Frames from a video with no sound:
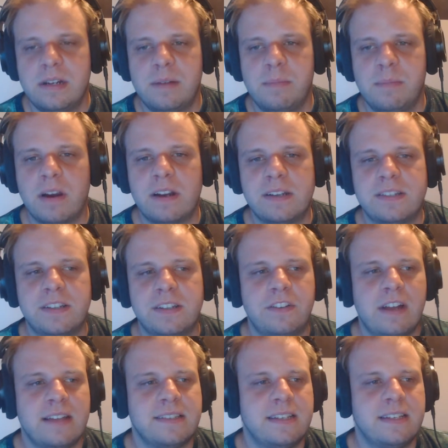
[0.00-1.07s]
Markis
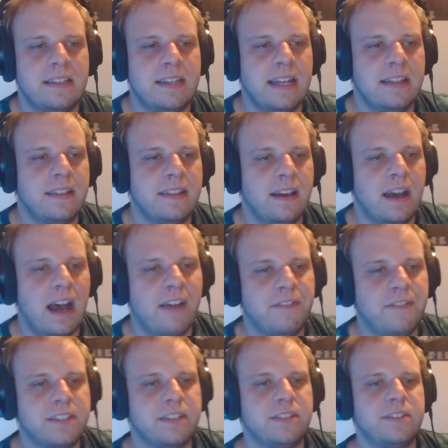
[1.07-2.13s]
suggested that the
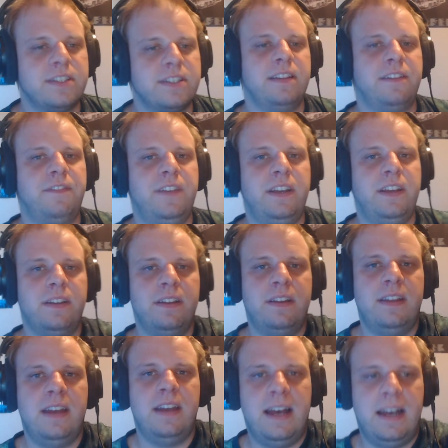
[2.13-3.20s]
officers in the
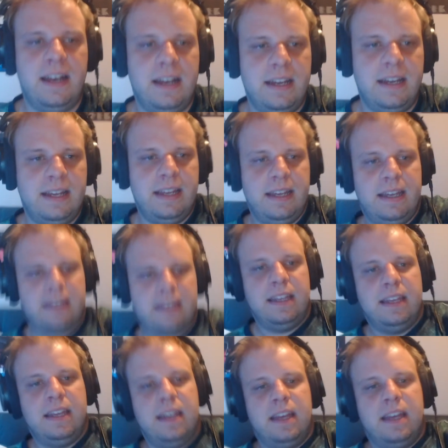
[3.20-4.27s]
field
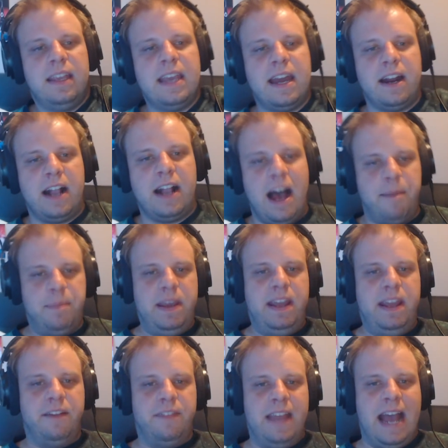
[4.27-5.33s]
get a
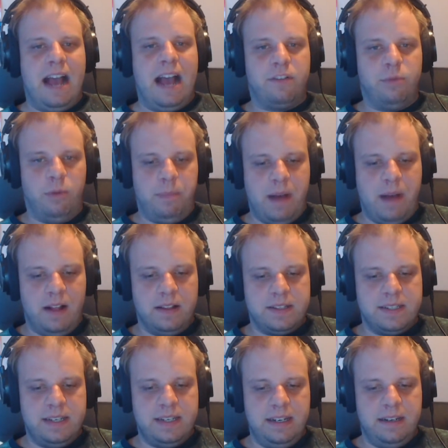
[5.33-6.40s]
copy of the actual
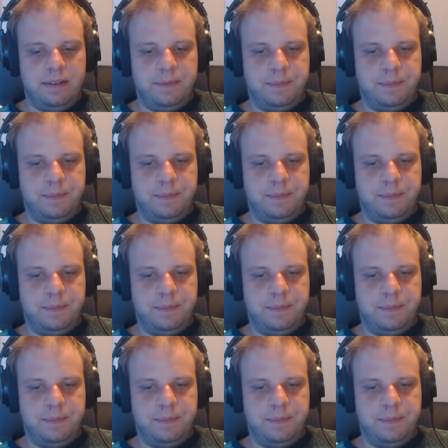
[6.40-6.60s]
policy